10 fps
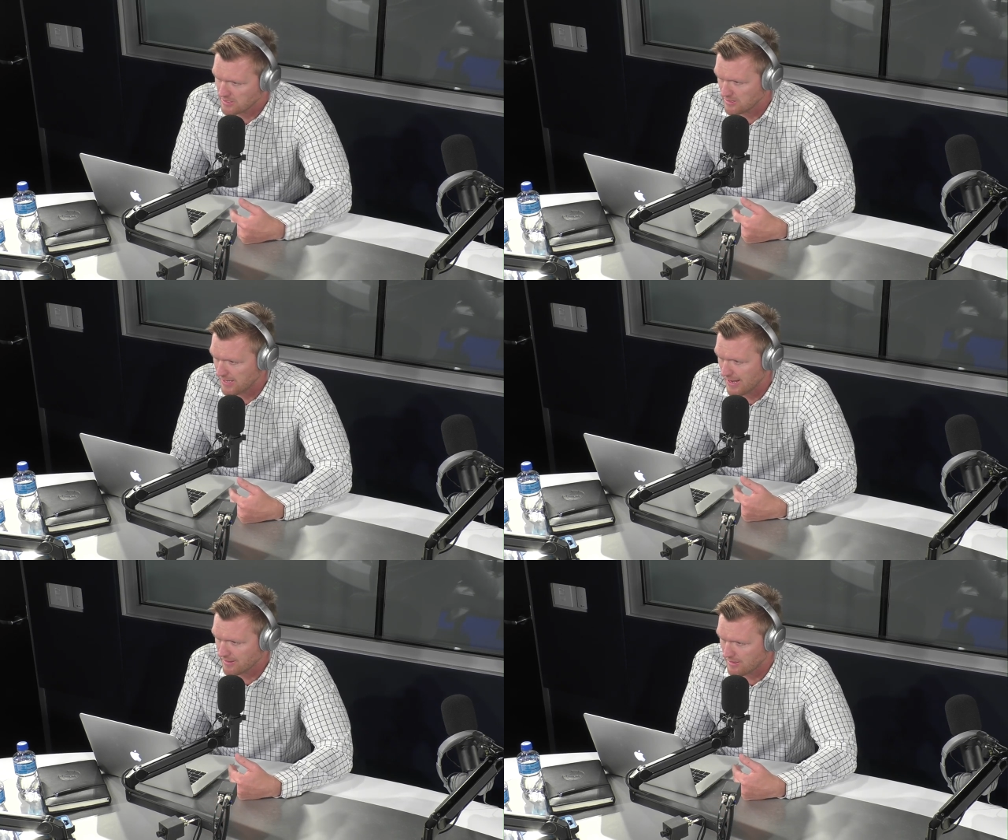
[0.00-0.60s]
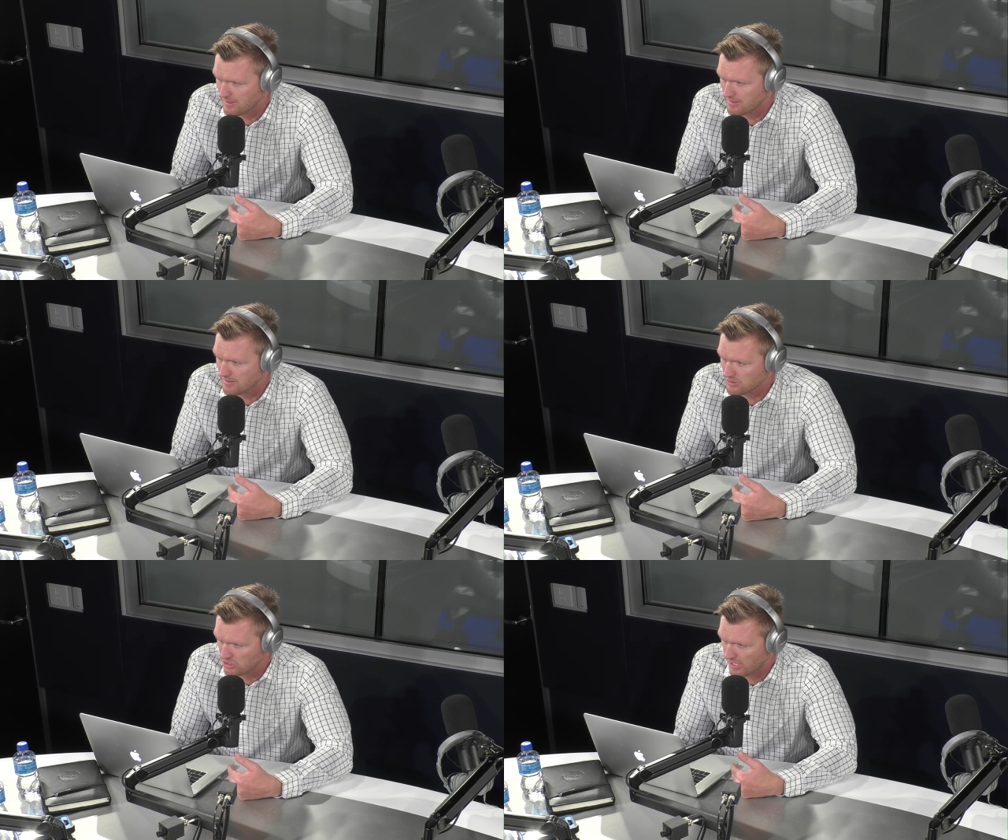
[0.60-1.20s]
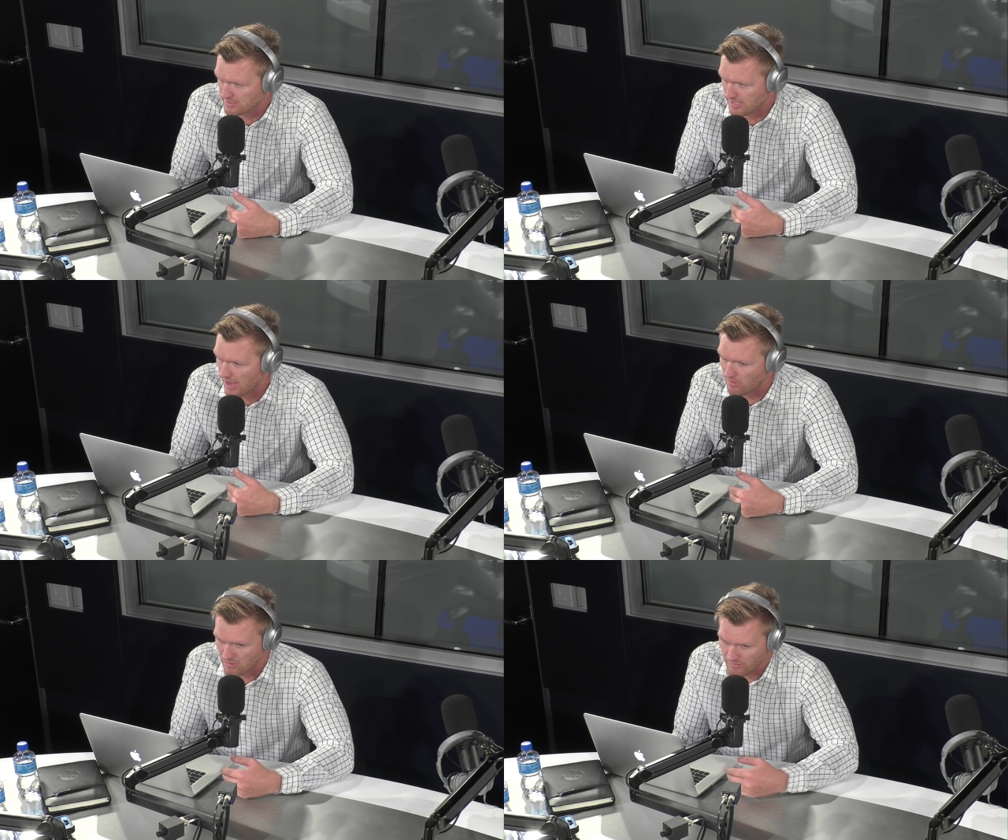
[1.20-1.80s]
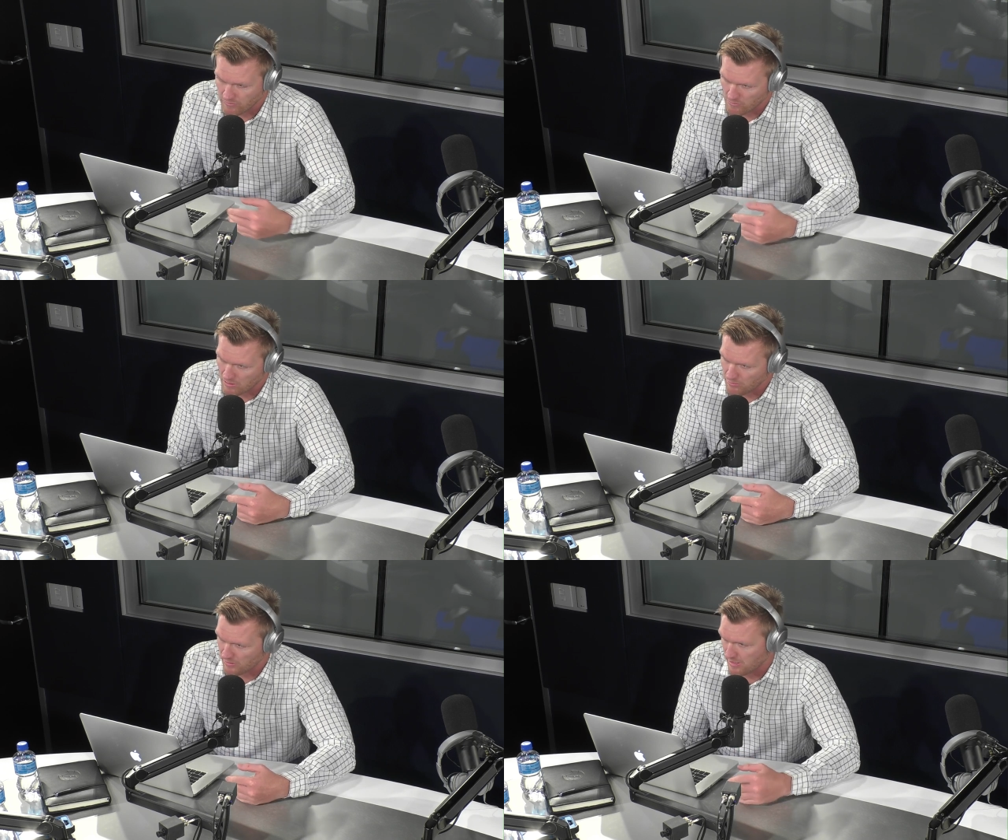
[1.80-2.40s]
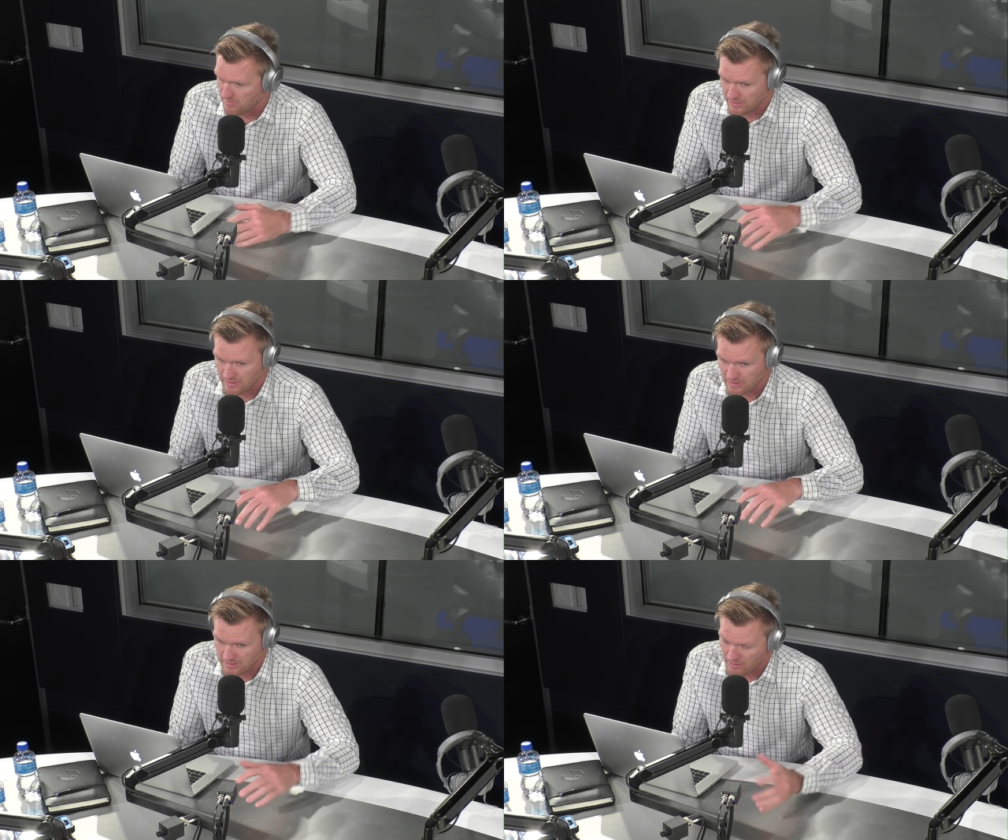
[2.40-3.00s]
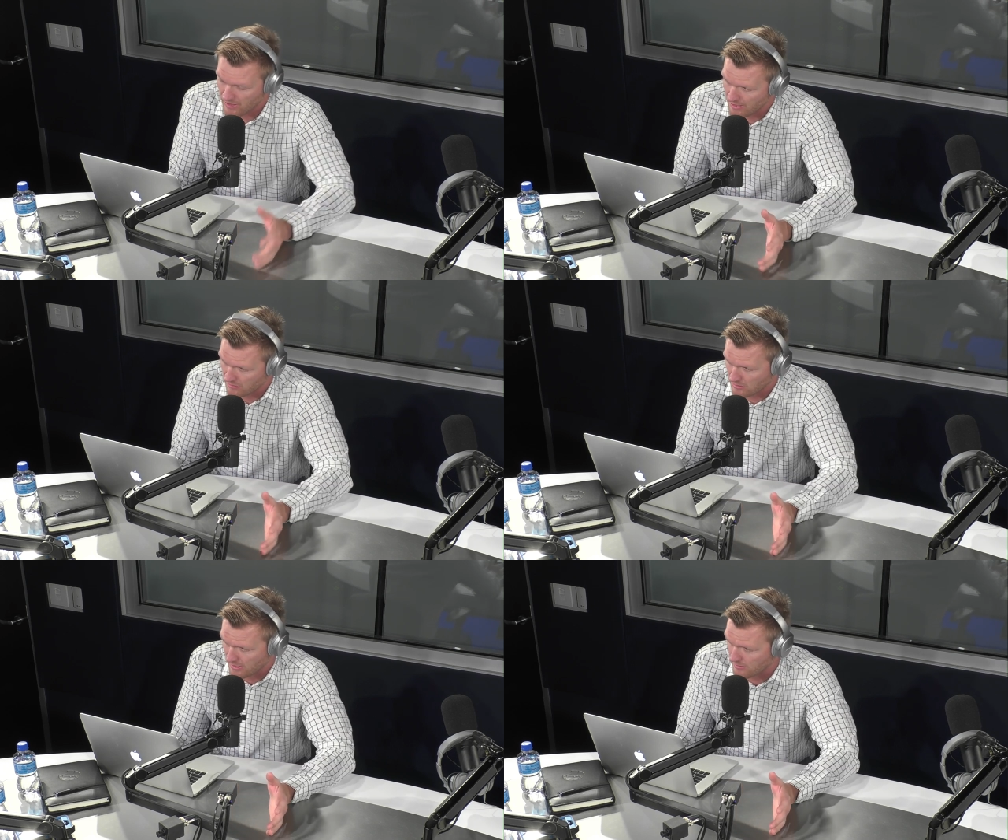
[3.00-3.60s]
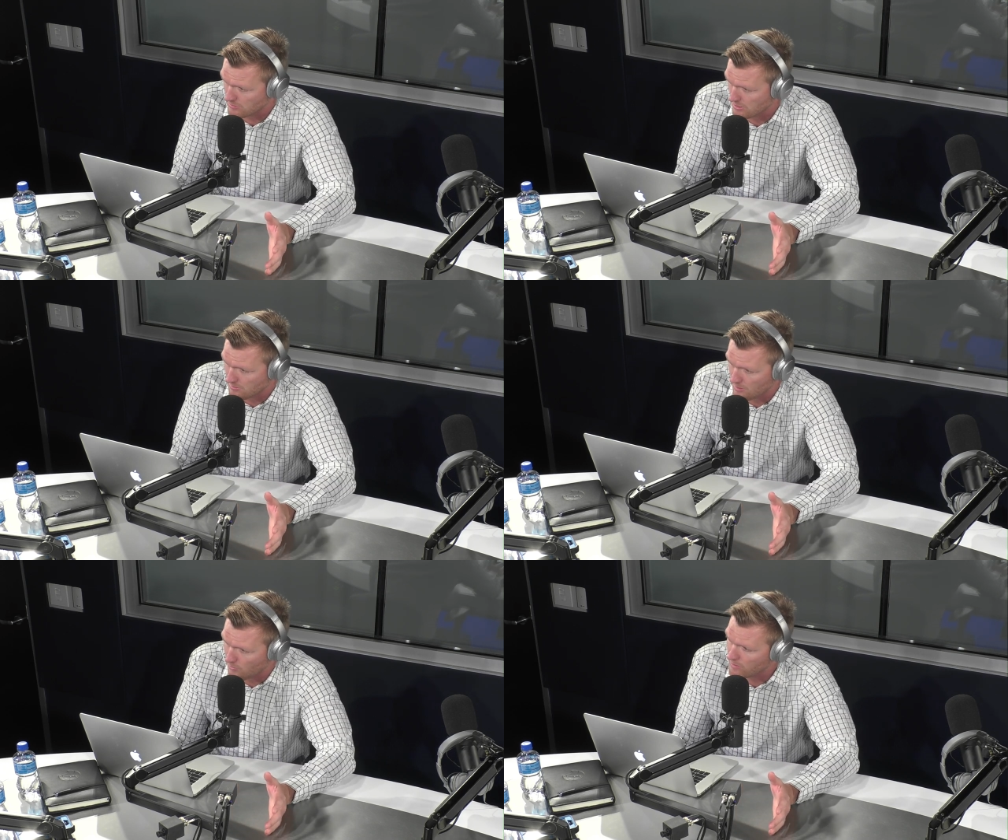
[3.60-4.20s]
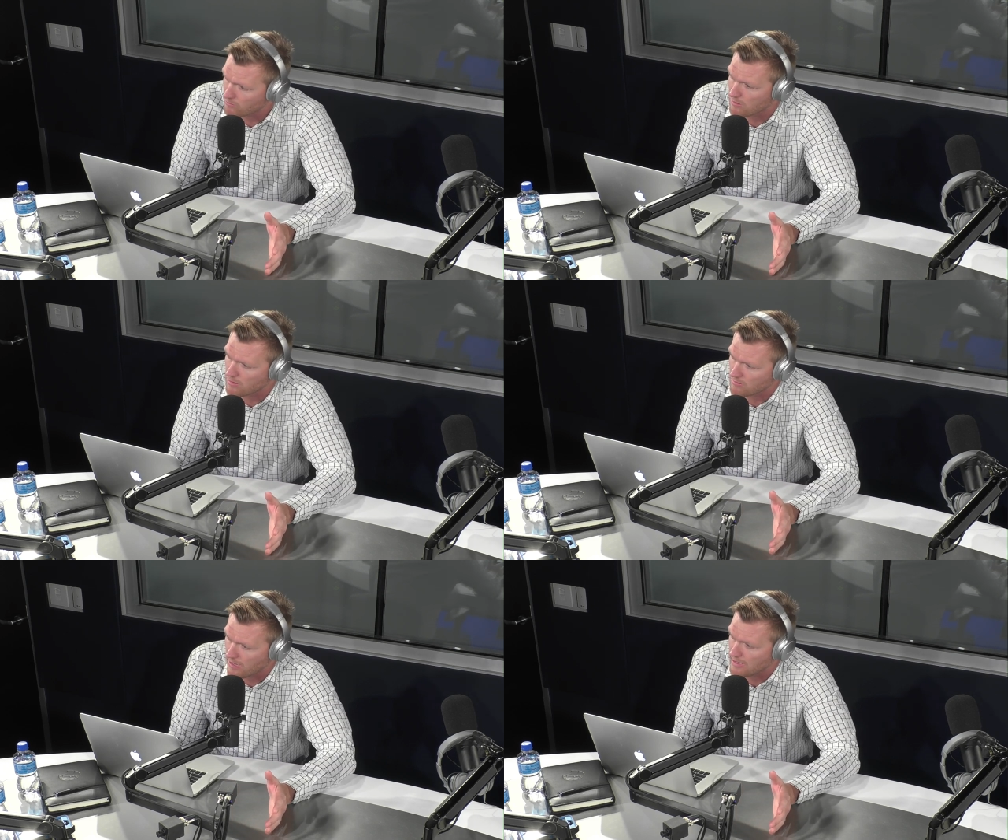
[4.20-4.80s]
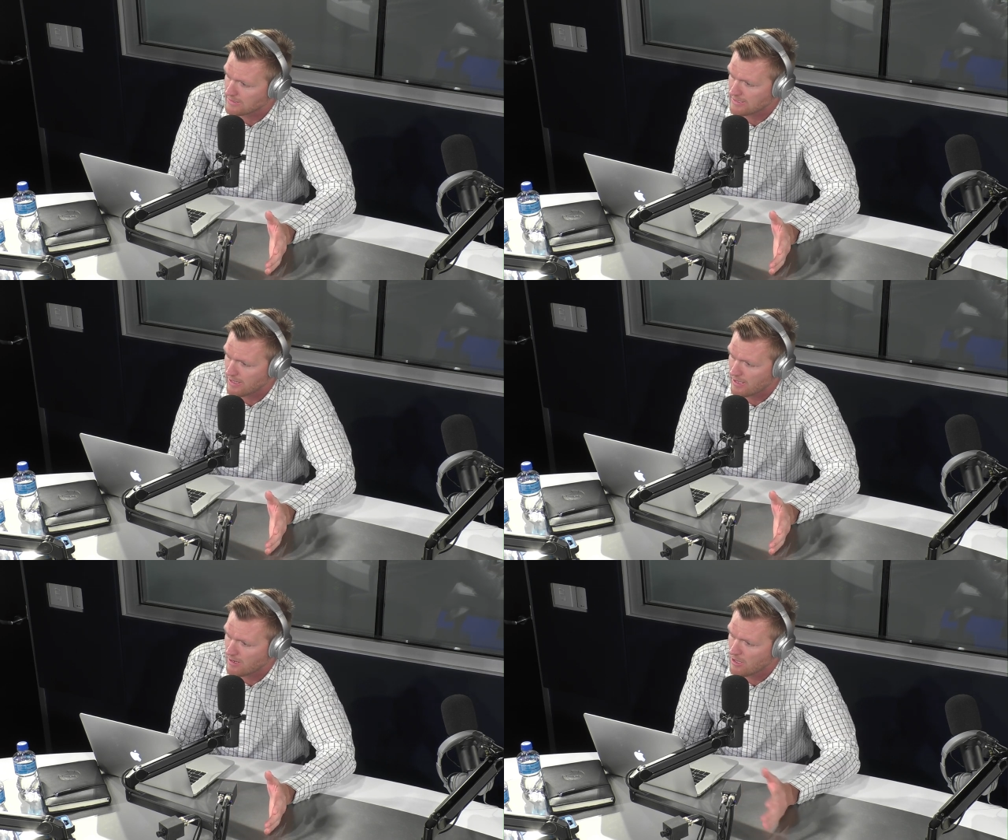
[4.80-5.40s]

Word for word: and Dak then checks out of the run play because it ha looked like it was going to be a weak run right into that.